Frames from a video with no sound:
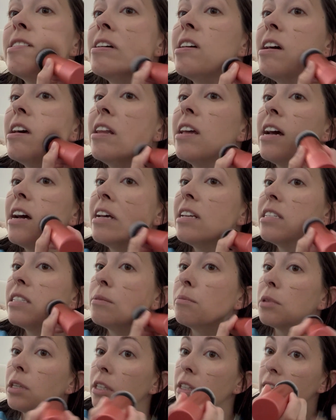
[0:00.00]
And it has
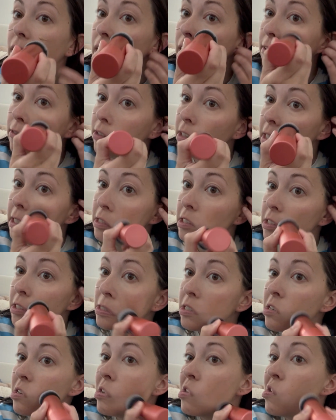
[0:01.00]
some good
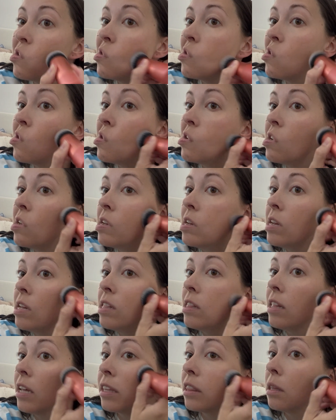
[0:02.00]
coverage.
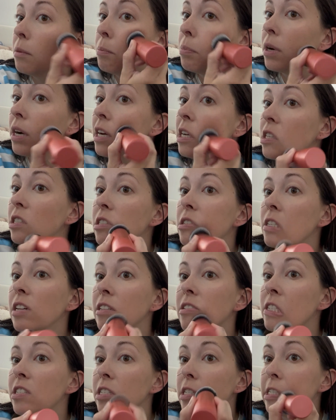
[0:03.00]
Like the brush
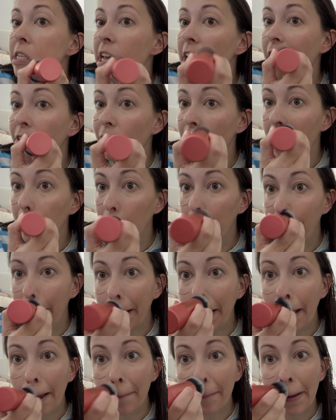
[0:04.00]
doesn't just take off all the
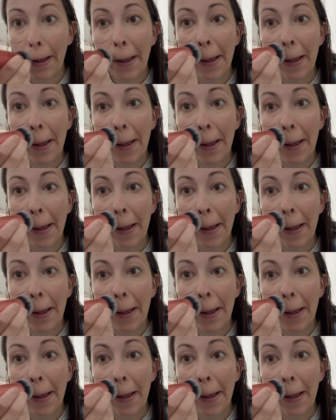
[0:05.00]
makeup.